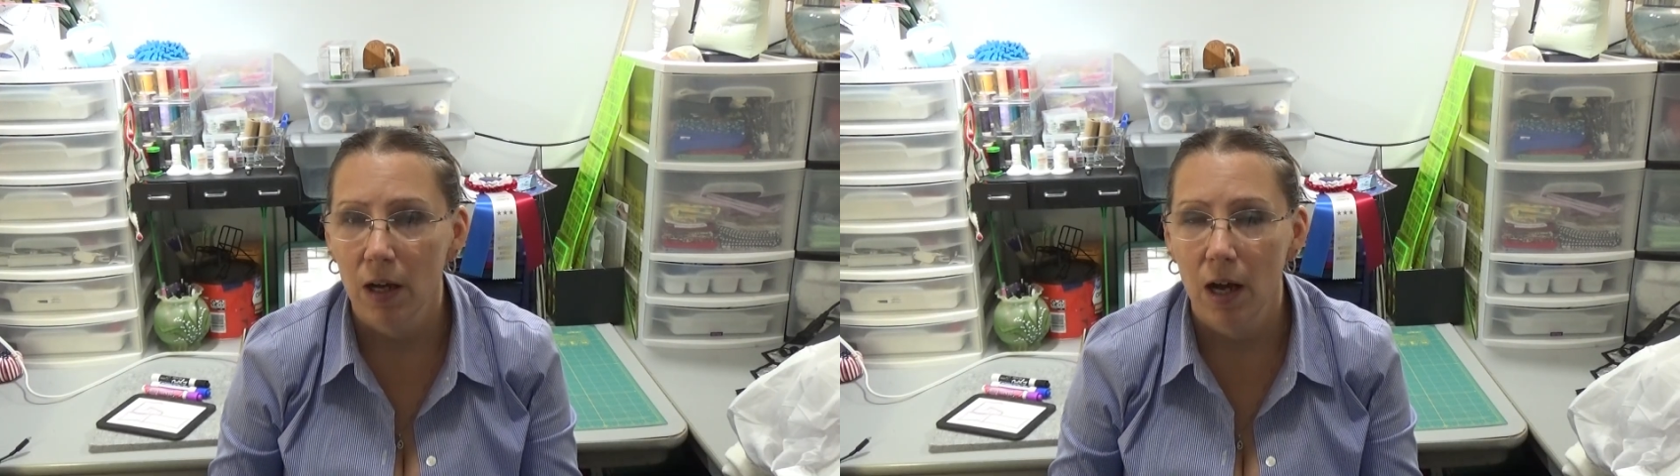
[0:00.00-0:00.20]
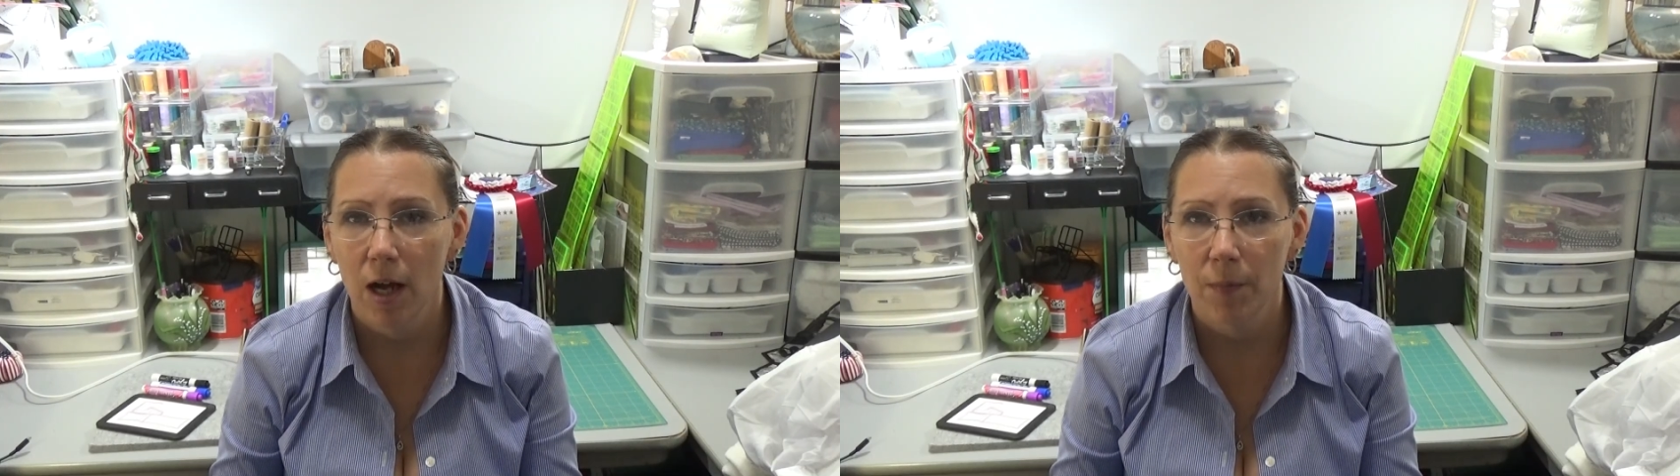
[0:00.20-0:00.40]

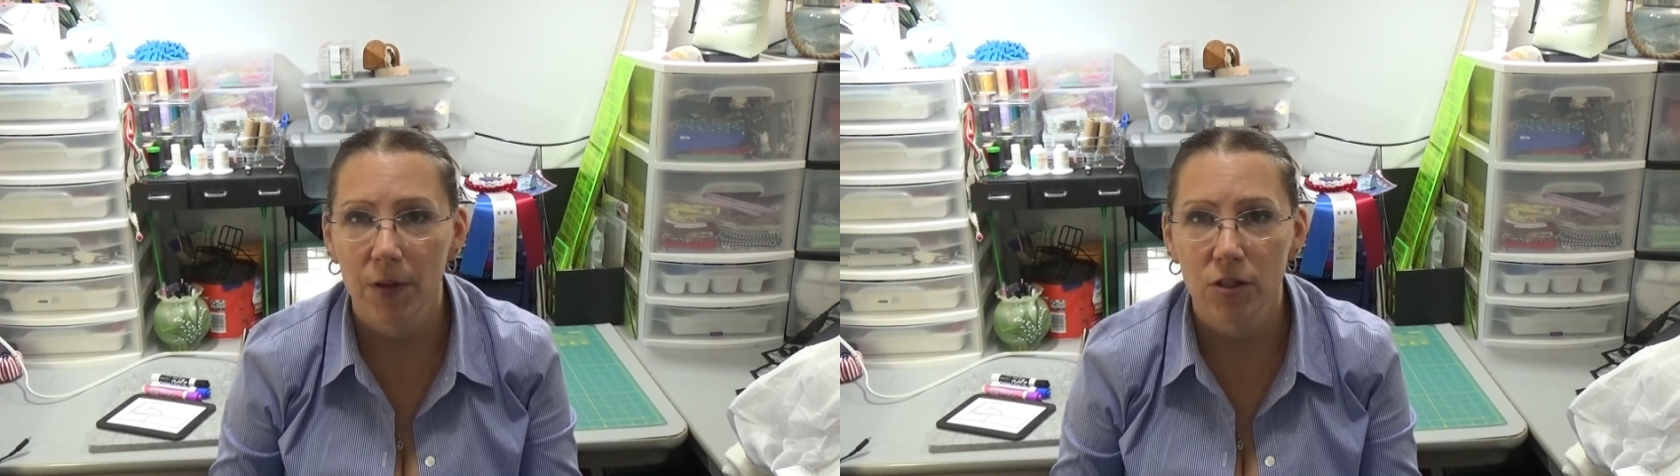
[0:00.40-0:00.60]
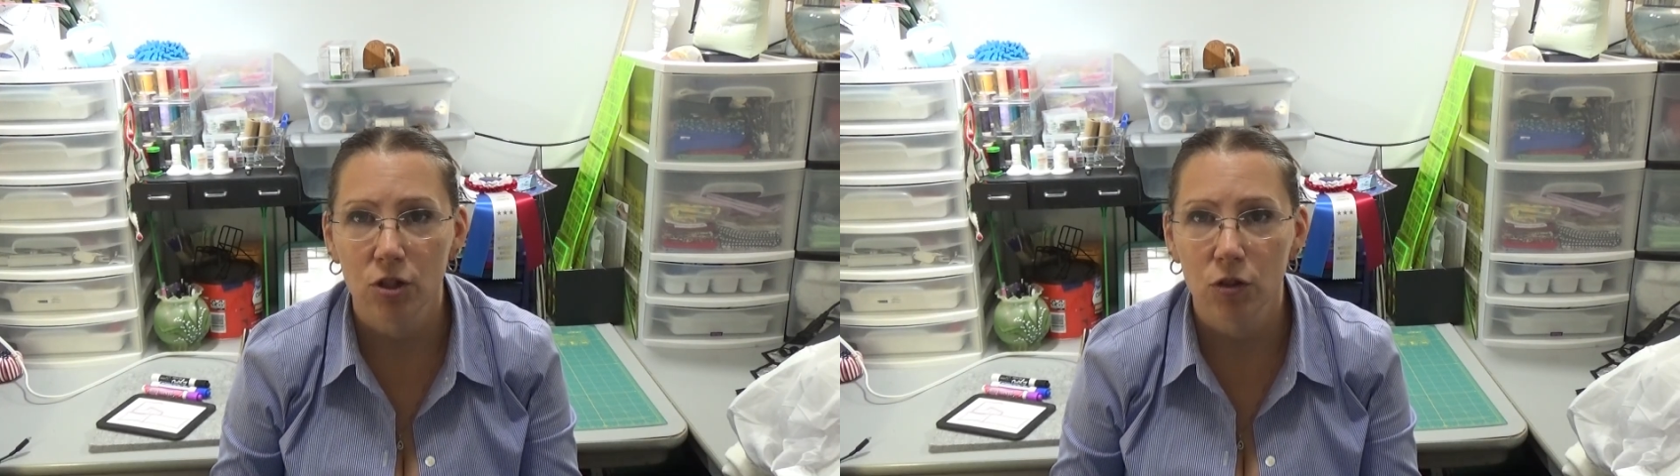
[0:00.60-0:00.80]

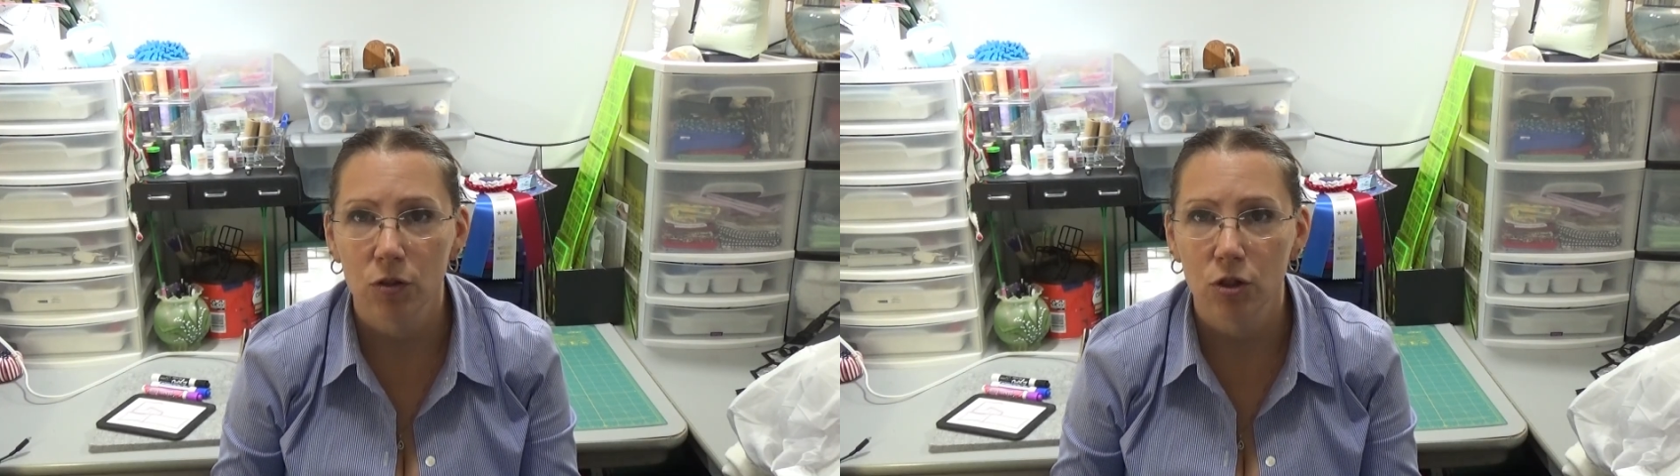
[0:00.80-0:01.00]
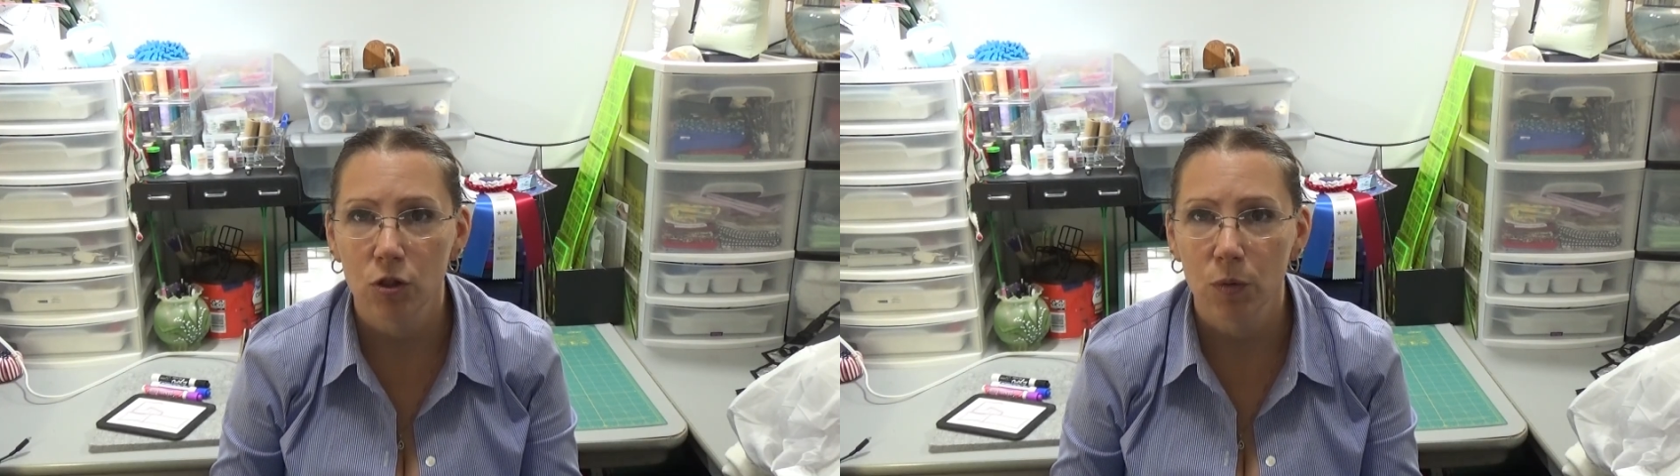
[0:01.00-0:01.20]
That's
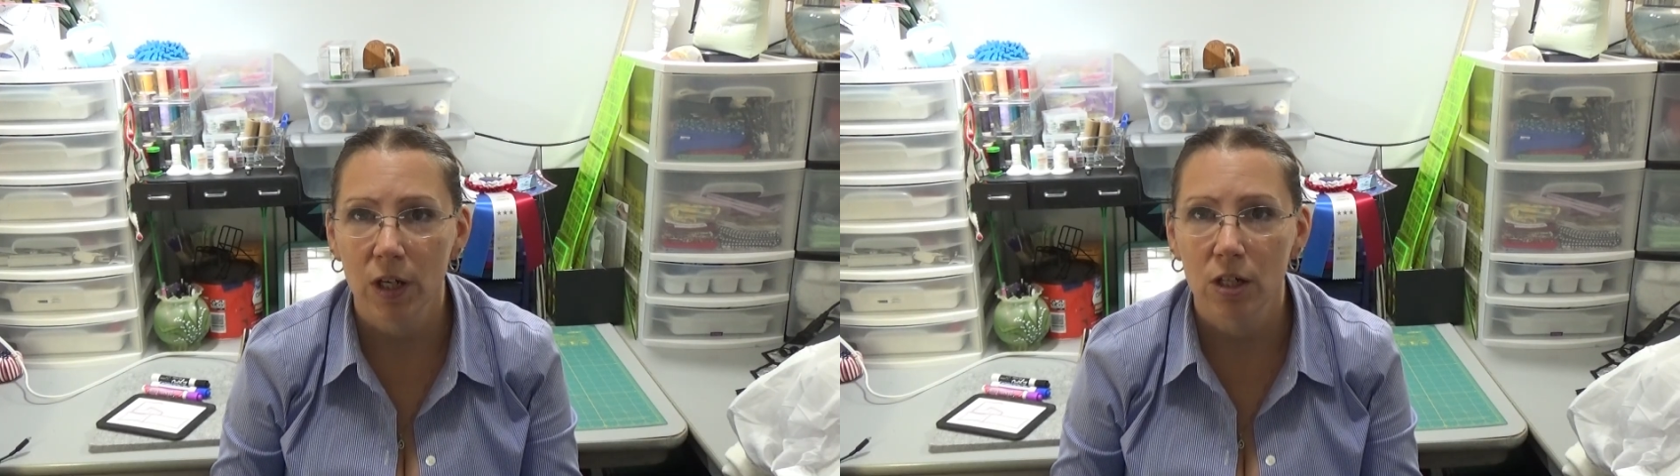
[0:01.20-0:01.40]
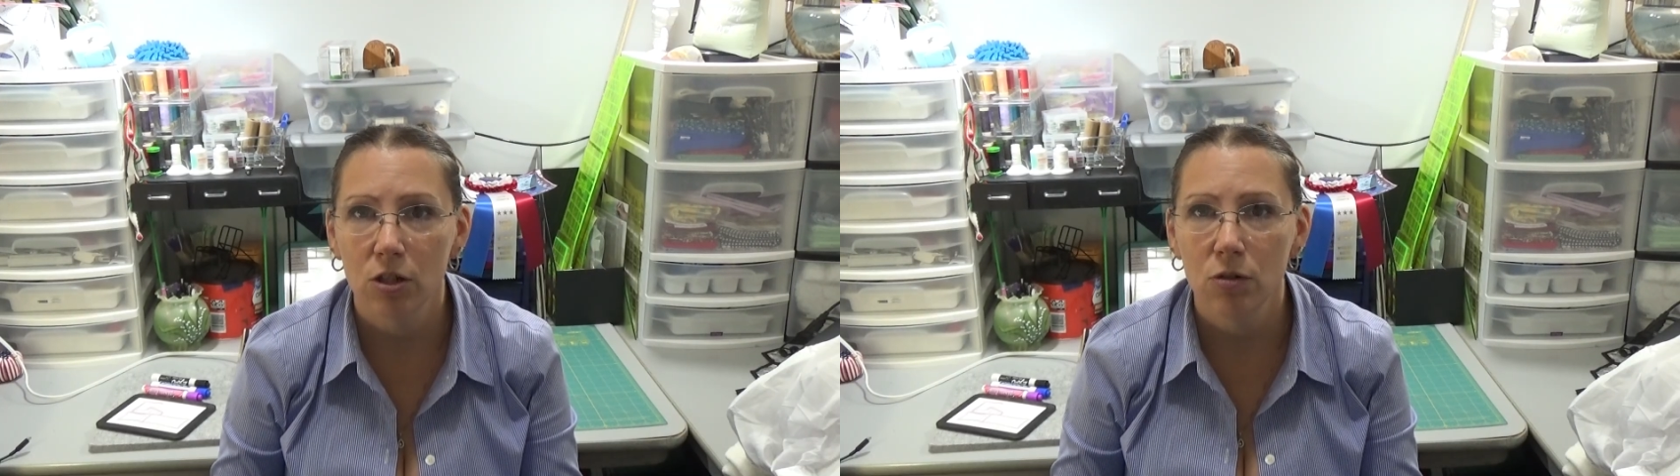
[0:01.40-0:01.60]
just what
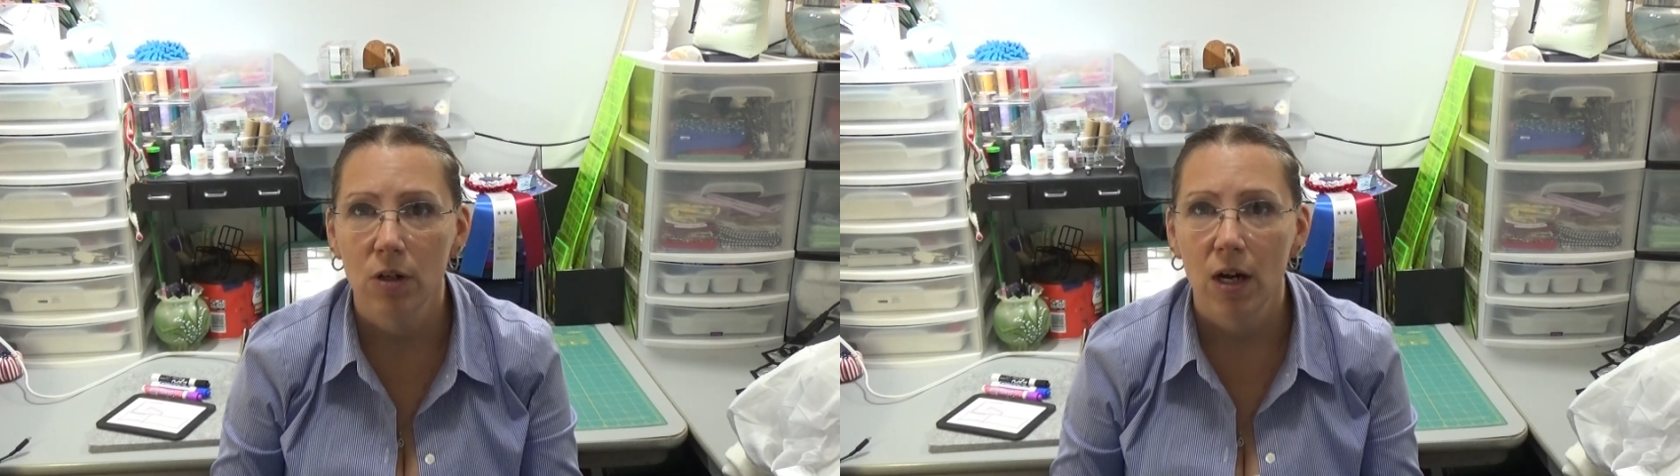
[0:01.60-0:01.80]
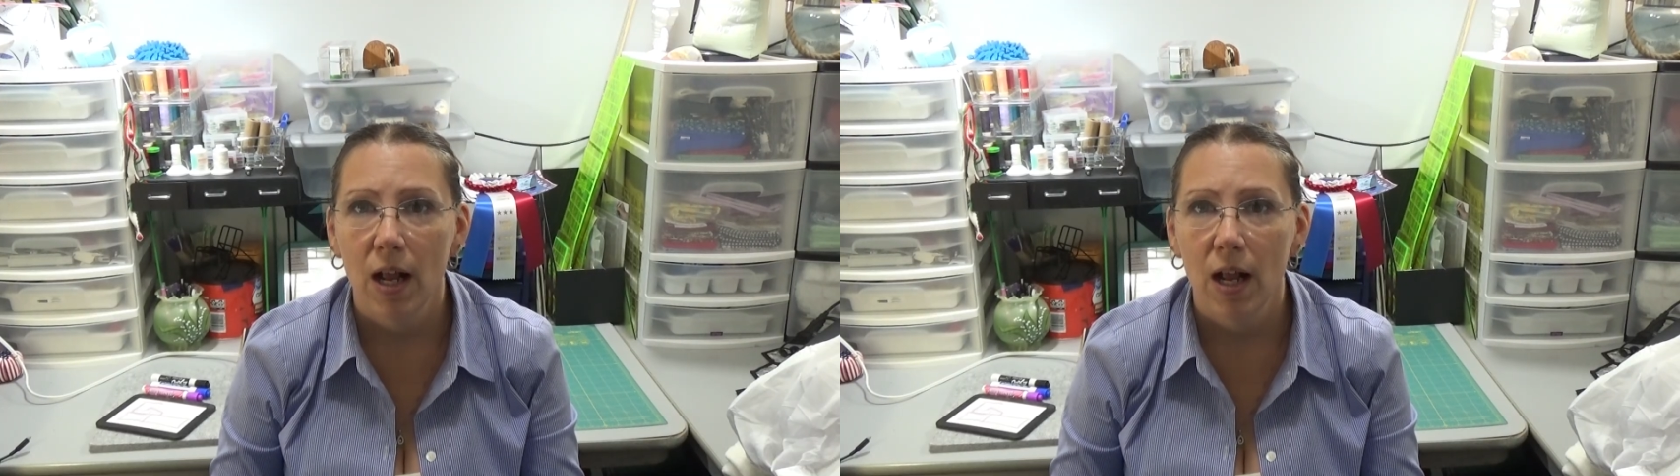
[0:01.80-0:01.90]
I do.